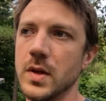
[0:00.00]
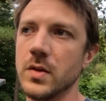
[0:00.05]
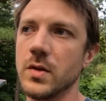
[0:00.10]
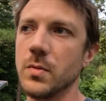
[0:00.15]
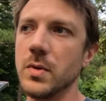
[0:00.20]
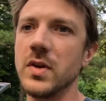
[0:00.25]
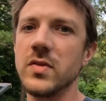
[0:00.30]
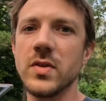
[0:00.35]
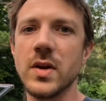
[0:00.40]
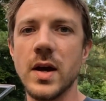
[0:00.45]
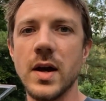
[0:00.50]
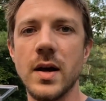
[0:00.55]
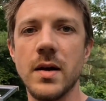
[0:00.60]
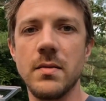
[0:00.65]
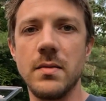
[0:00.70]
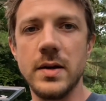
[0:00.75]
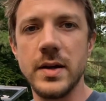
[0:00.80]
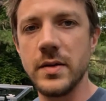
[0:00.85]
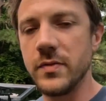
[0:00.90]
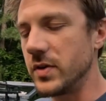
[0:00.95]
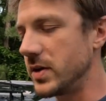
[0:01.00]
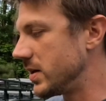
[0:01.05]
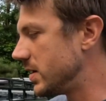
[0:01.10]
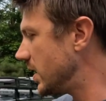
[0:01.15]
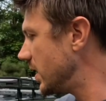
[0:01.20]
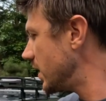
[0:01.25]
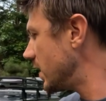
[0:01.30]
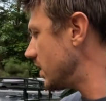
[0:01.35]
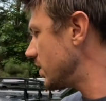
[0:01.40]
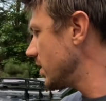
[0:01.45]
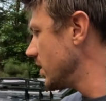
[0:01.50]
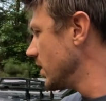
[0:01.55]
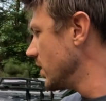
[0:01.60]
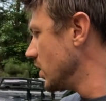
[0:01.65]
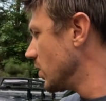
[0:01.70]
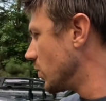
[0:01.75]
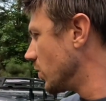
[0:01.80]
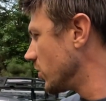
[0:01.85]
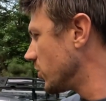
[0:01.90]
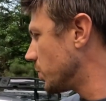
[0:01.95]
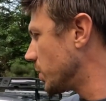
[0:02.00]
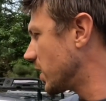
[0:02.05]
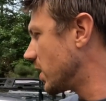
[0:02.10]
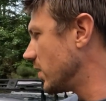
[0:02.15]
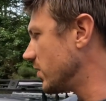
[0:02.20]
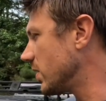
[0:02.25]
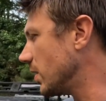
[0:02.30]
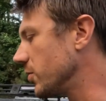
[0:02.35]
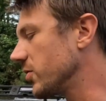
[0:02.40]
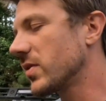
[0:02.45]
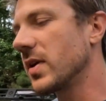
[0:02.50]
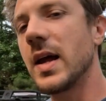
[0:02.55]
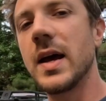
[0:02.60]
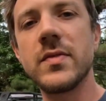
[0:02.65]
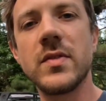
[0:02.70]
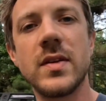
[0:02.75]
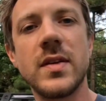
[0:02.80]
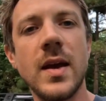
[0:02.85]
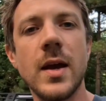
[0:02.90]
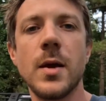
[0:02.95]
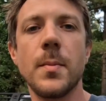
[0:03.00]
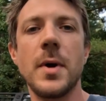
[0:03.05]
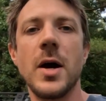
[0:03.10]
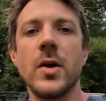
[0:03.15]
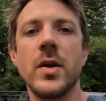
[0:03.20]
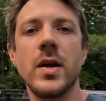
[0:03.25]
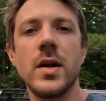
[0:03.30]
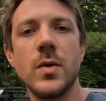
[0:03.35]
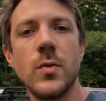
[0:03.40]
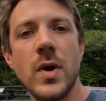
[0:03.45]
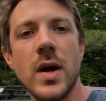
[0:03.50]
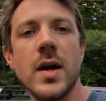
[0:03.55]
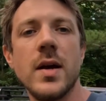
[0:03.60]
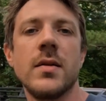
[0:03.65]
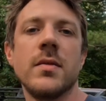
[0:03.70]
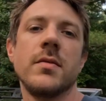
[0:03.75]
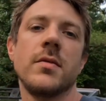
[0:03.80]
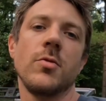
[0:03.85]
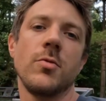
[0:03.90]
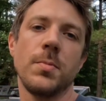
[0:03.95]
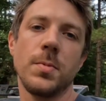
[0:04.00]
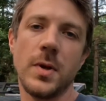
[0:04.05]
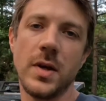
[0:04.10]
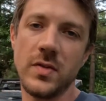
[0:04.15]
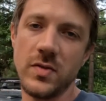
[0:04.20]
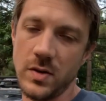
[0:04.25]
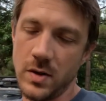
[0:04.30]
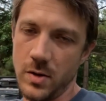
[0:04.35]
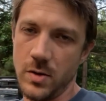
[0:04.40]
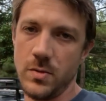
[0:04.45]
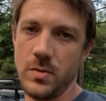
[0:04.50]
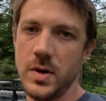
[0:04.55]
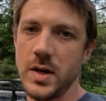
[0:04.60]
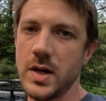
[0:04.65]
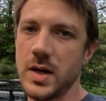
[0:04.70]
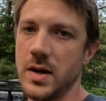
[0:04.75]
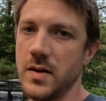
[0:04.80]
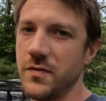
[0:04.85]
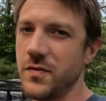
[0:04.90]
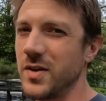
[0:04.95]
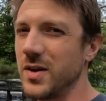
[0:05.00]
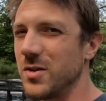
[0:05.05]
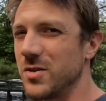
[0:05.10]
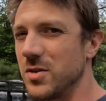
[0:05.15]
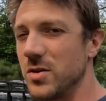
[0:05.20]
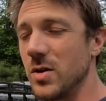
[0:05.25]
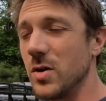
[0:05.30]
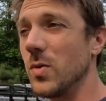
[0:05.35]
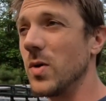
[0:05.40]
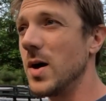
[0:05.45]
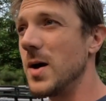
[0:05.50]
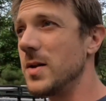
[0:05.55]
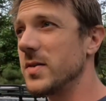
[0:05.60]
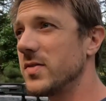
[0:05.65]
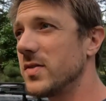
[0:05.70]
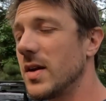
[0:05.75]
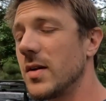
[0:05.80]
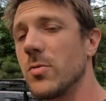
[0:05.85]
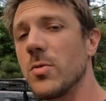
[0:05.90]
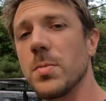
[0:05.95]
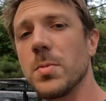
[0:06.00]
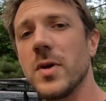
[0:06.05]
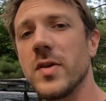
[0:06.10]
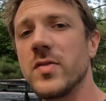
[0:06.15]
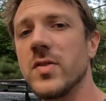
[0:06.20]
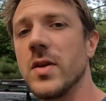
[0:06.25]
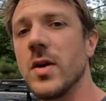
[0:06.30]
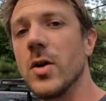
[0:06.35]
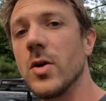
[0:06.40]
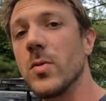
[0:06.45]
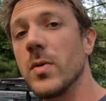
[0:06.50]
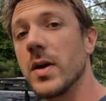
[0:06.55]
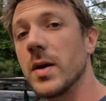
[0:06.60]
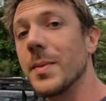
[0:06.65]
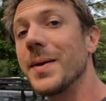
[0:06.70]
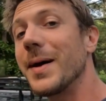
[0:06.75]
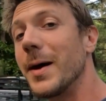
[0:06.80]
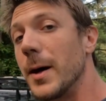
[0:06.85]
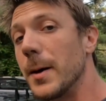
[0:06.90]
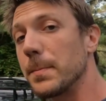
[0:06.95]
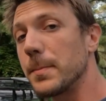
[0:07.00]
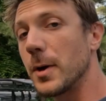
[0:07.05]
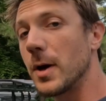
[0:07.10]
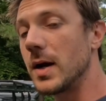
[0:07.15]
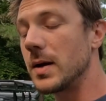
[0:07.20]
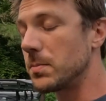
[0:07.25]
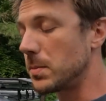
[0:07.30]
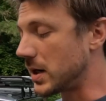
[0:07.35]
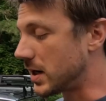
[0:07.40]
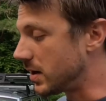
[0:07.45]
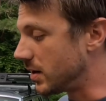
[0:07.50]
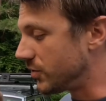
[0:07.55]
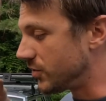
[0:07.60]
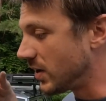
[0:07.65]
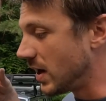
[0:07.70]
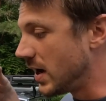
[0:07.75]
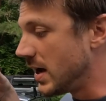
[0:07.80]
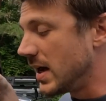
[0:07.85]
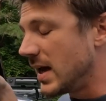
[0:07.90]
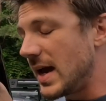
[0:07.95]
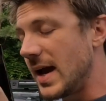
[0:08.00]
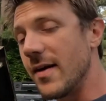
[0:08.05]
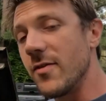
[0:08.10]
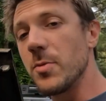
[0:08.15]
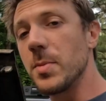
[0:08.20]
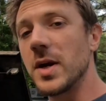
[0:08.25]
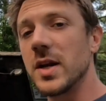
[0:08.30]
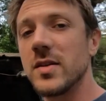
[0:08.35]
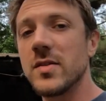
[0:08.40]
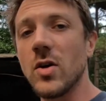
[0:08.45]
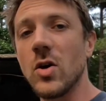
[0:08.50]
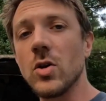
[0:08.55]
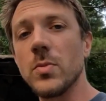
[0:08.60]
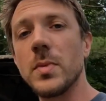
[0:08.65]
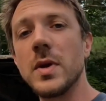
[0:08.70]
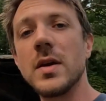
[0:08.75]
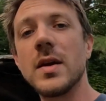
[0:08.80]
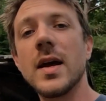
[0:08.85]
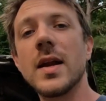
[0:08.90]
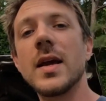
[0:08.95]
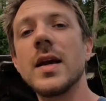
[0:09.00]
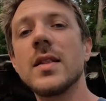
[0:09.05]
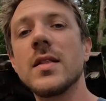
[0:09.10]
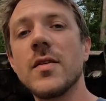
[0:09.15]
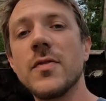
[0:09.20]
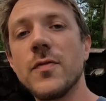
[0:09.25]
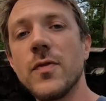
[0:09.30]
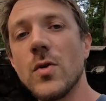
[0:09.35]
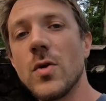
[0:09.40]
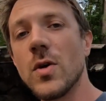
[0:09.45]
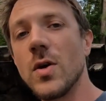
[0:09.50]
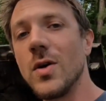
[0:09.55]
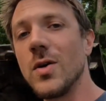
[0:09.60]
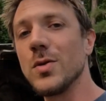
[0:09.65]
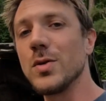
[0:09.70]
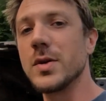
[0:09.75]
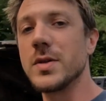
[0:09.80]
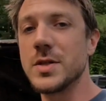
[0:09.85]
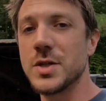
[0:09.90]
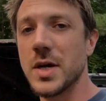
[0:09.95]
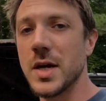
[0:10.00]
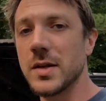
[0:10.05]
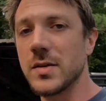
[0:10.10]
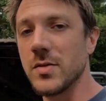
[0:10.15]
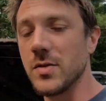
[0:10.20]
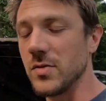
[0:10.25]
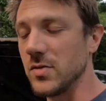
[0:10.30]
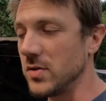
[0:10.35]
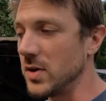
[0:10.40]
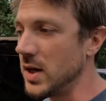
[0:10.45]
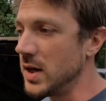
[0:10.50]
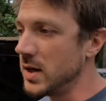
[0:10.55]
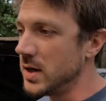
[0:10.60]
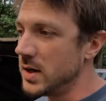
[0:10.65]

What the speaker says: The reason I even did it was because I was gonna have to take them out anyway to replace an O-ring, and I figured, you know what, instead of replacing the O-ring, I'm gonna upgrade, because everybody told me you gotta get the 4-hole injectors.